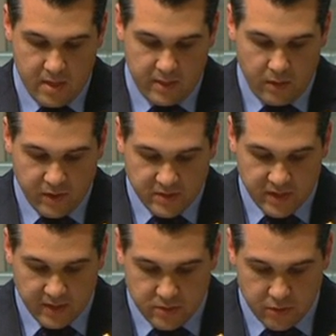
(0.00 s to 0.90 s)
Then we
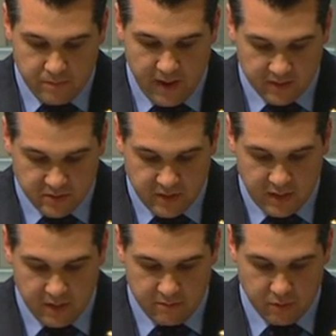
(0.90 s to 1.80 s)
see two
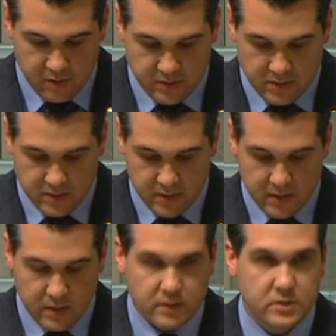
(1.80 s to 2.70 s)
Palestinian boys,
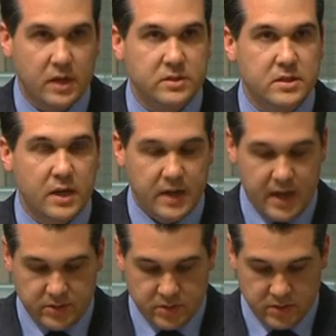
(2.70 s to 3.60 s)
just
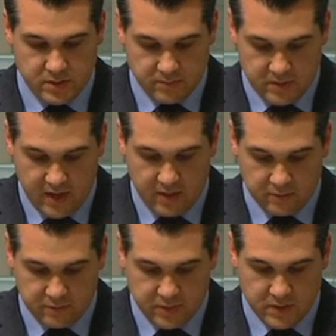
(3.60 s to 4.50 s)
teenagers
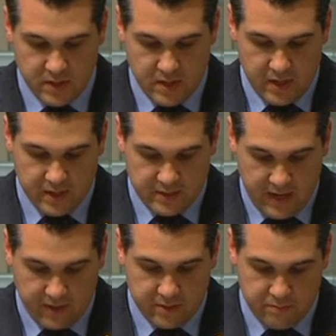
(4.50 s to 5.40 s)
themselves,
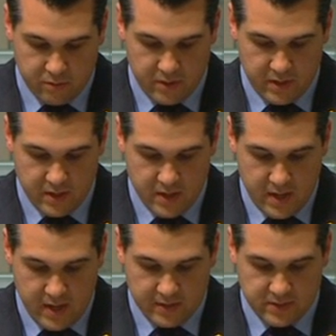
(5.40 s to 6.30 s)
attack the boy
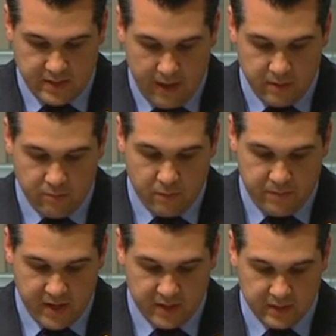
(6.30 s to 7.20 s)
and stab him
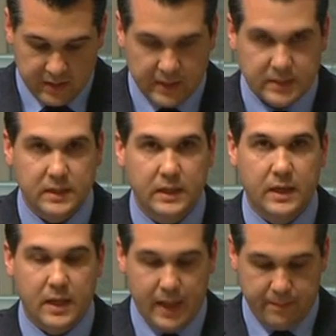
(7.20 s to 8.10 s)
repeatedly until he
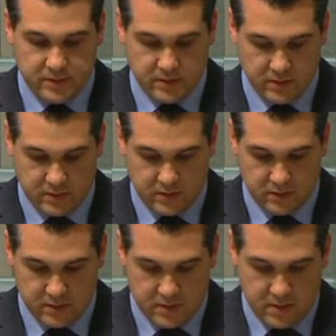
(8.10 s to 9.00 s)
collapses.
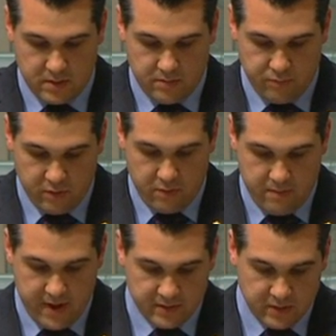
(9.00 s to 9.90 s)
The boy
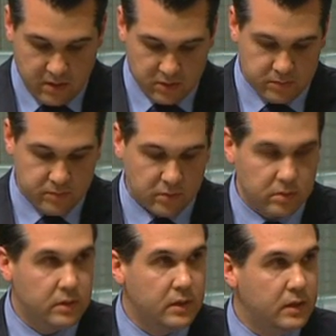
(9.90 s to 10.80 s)
remains in hospital
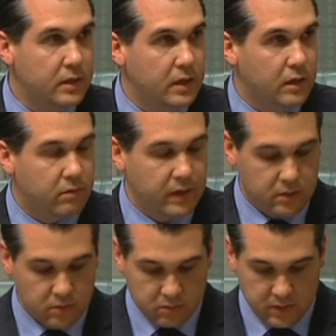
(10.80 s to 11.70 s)
in a
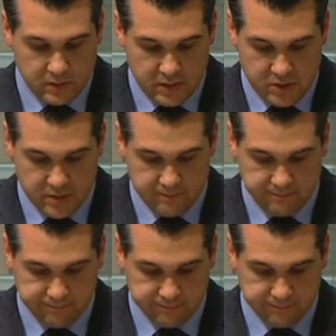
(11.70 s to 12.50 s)
critical condition.